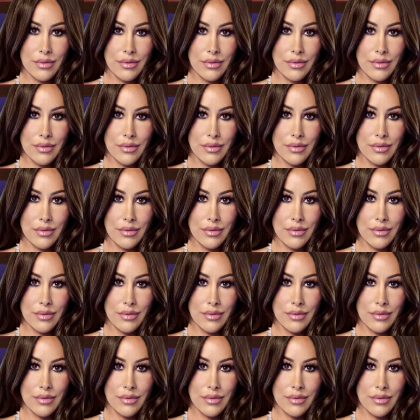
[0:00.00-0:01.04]

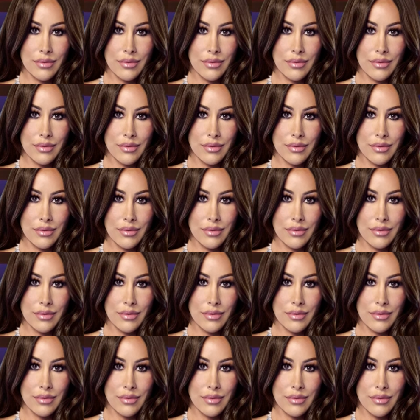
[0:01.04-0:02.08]

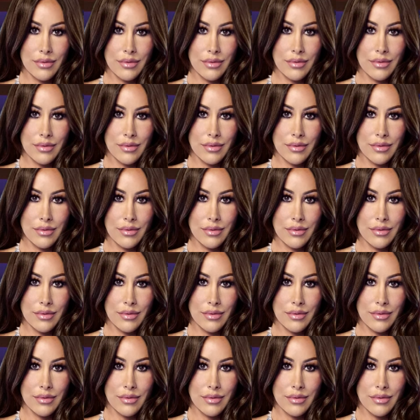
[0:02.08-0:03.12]

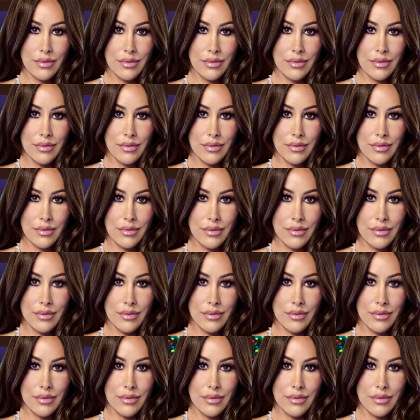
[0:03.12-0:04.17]

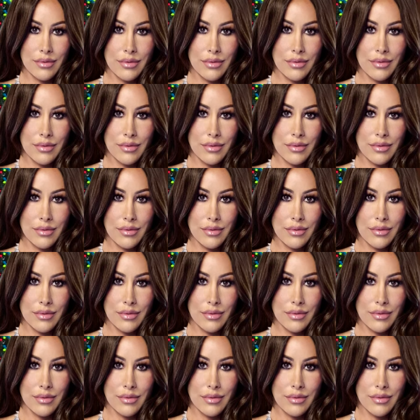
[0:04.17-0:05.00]
(not speaking)